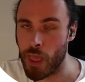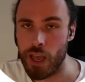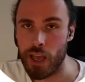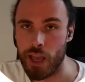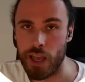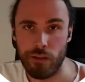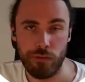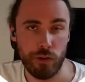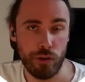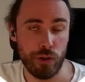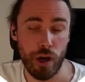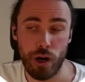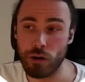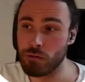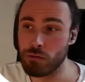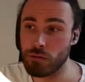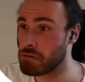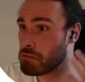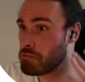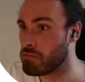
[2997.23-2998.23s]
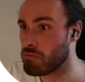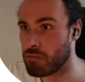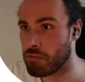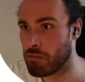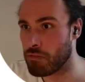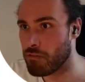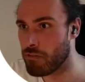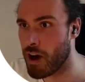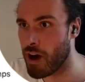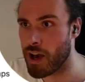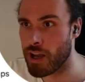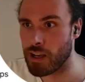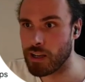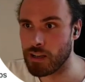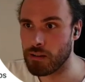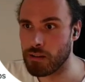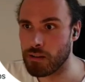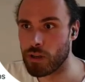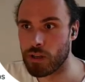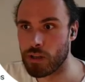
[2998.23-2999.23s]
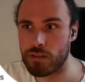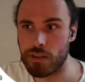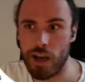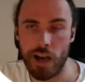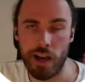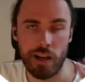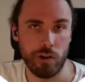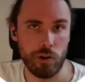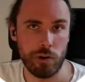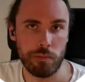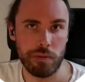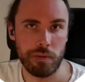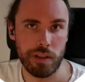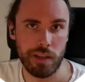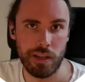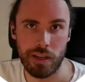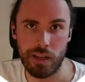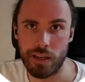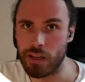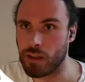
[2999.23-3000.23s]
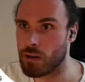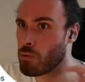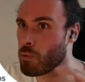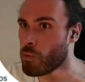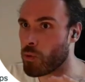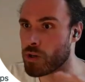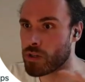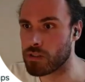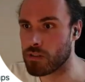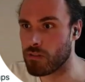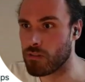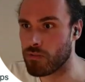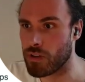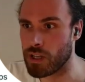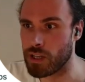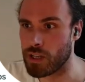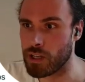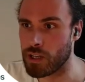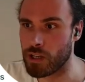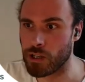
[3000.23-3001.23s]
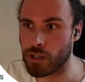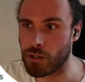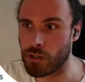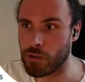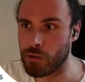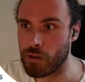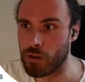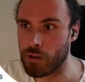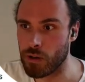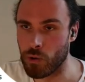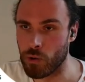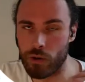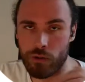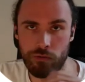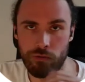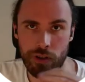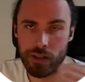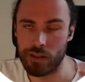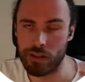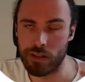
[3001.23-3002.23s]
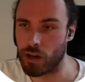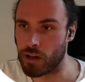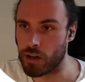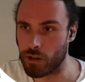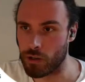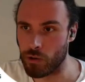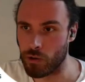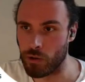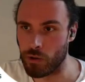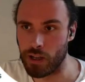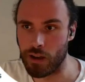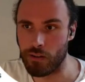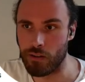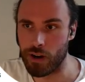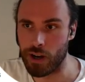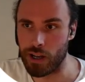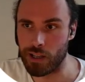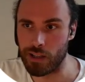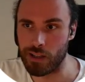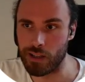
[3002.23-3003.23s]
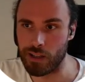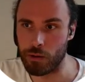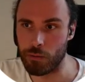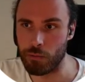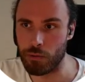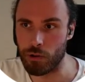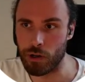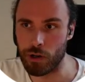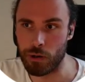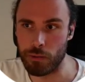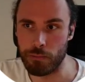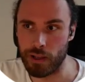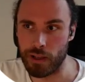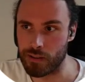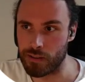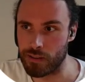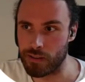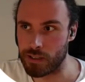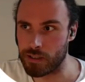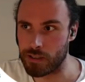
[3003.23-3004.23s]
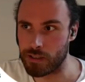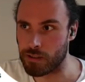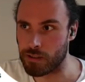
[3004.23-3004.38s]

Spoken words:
If you don't, fine, because I normally watch the video or read the article and I write a little blurb like this